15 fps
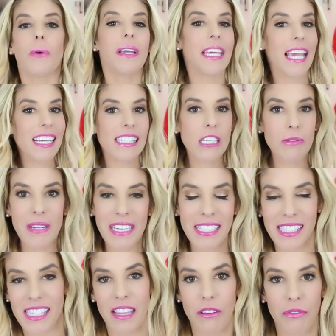So in case you
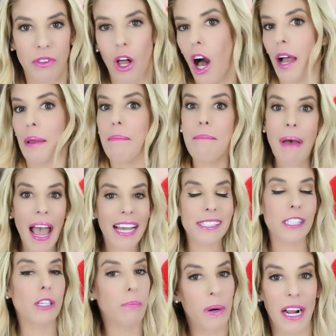didn't see the vlog,
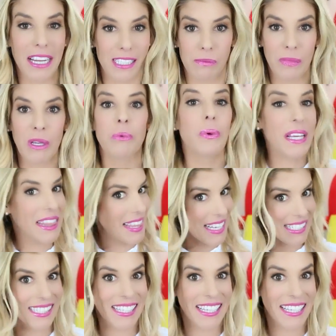Matt surprised me with this